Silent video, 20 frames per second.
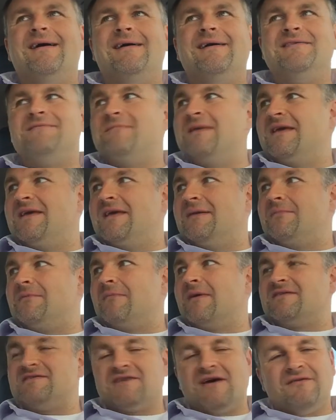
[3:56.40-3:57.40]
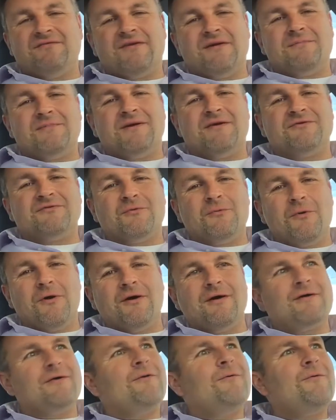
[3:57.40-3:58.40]
it's me keeping myself up because of
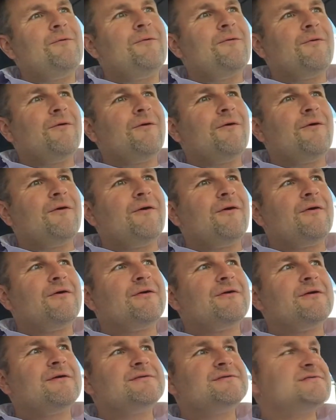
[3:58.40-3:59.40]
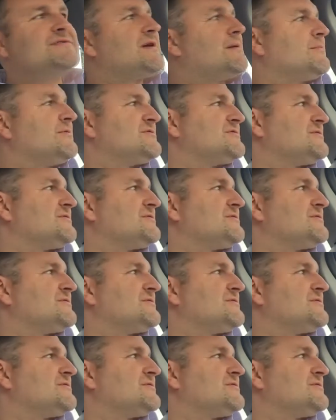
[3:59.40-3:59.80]
work or summer